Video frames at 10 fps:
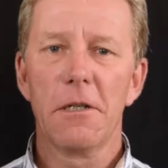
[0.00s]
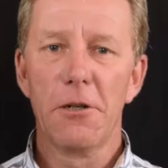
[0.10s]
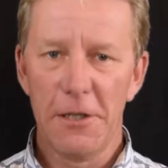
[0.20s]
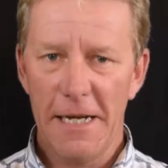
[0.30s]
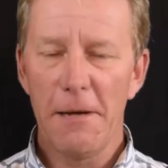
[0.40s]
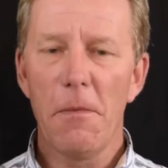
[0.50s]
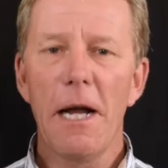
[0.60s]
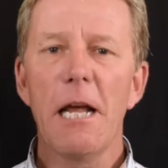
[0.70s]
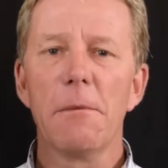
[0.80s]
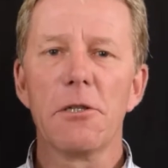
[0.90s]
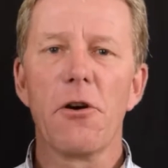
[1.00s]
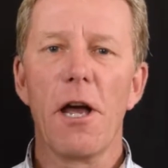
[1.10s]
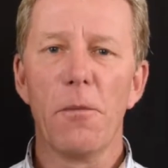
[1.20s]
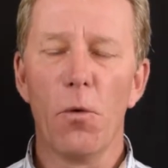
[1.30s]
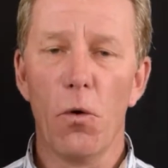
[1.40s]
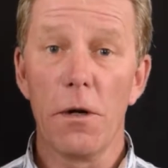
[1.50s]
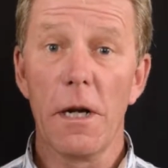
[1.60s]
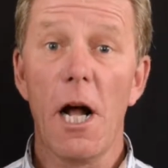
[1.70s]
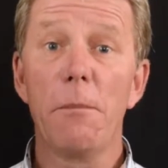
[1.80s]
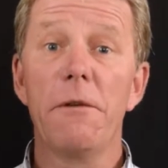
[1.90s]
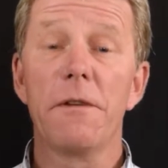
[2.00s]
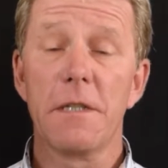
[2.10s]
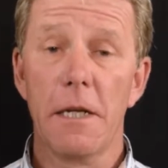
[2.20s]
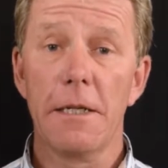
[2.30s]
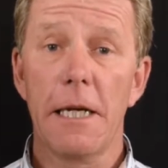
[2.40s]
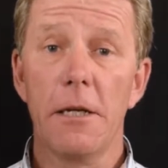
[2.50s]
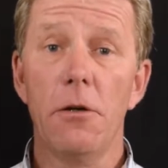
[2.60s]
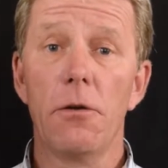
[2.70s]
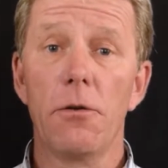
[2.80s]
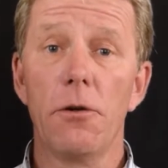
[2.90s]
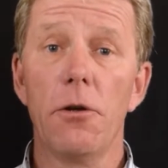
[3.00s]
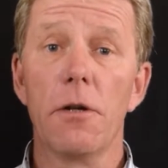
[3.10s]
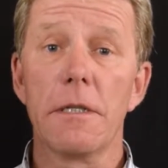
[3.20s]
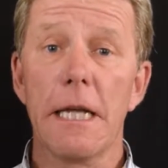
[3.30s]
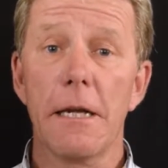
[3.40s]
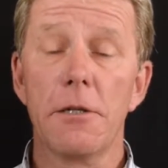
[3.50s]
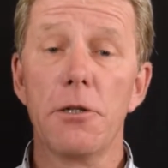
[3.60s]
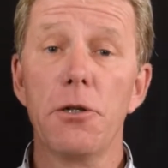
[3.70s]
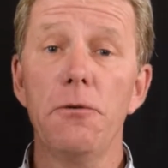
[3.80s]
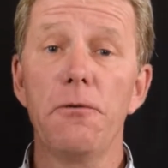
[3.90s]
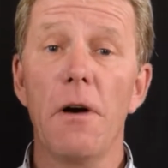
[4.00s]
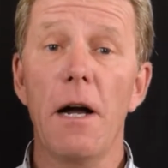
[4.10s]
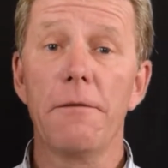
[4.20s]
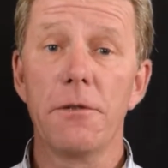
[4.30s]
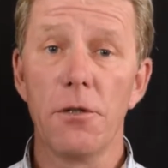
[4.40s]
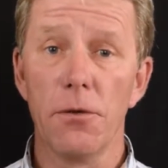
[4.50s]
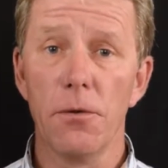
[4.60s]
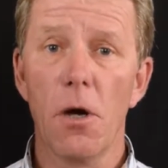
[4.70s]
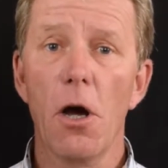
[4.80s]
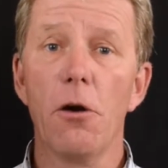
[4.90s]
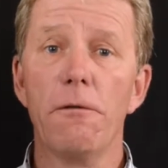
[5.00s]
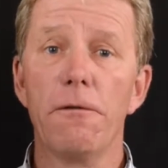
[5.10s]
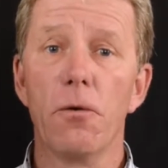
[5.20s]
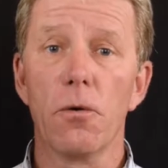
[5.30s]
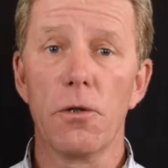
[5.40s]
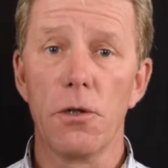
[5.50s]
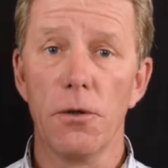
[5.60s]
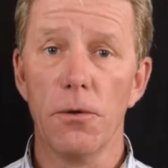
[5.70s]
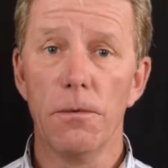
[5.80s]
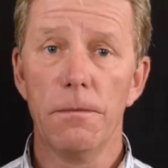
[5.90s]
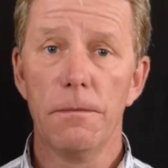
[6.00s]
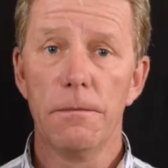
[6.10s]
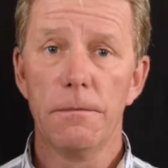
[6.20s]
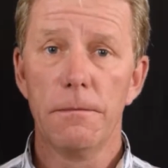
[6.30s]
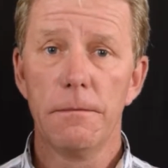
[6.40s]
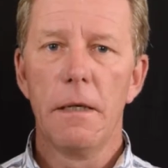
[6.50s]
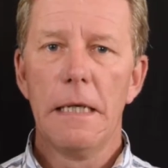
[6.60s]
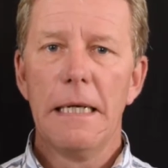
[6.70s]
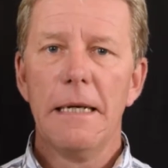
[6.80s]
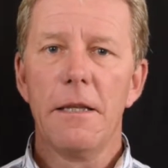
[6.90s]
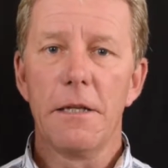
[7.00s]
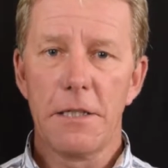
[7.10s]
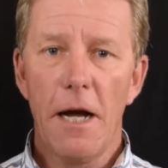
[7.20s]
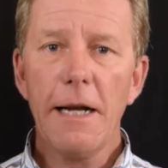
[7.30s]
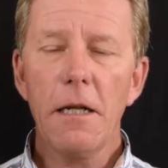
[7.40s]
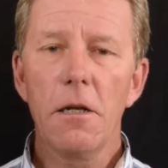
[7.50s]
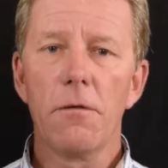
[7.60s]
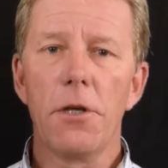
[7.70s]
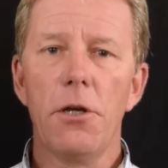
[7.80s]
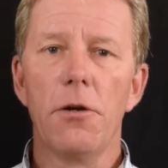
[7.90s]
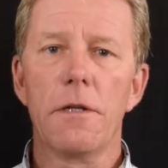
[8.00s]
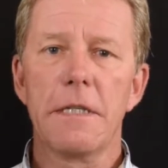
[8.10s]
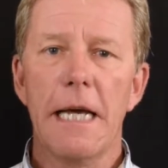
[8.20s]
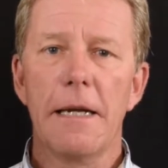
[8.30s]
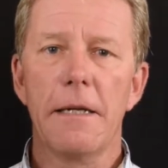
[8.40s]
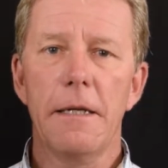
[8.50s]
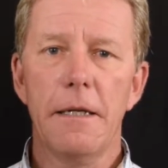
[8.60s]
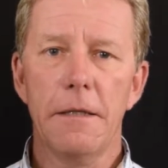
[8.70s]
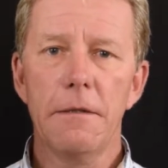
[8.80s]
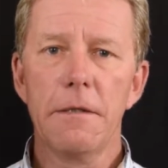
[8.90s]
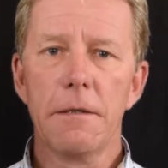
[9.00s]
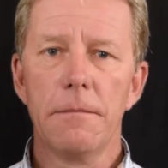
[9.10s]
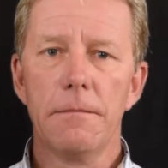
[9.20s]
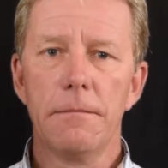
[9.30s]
Good day, my name is Graham Ward and I'll be facilitating you through Unit Standard 252042. The title of the Unit Standard is